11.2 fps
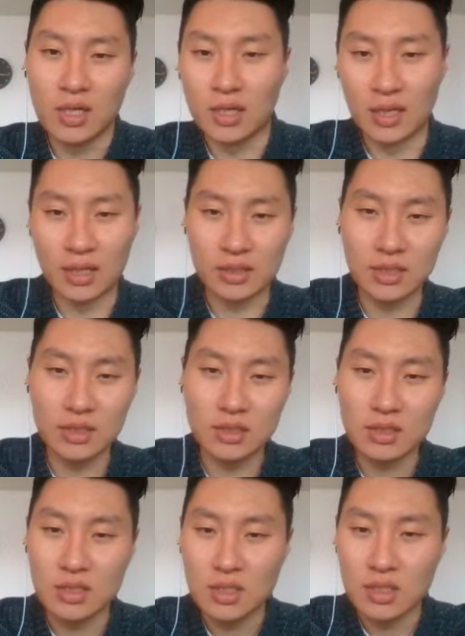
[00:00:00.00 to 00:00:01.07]
LinkedIn
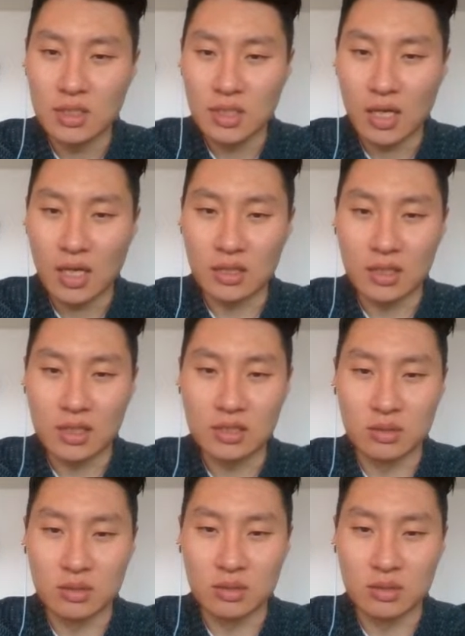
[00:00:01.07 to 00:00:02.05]
and LinkedIn